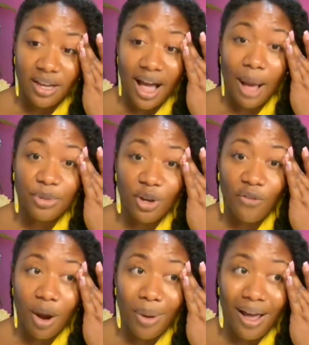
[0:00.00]
I'm so
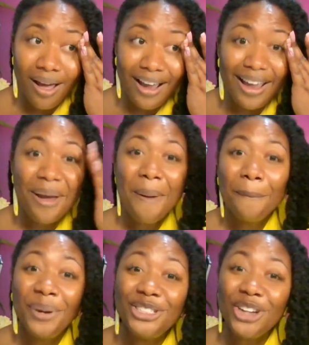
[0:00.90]
far behind,
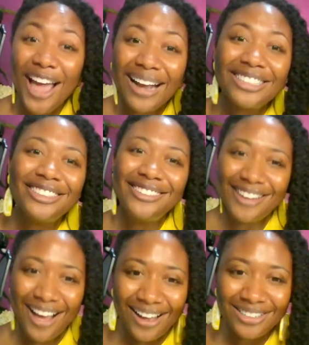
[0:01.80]
but you're actually
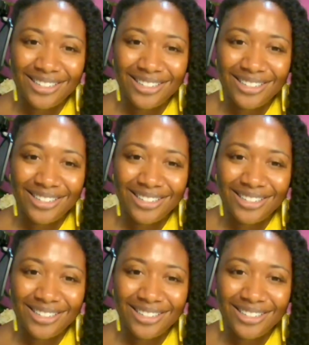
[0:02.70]
not.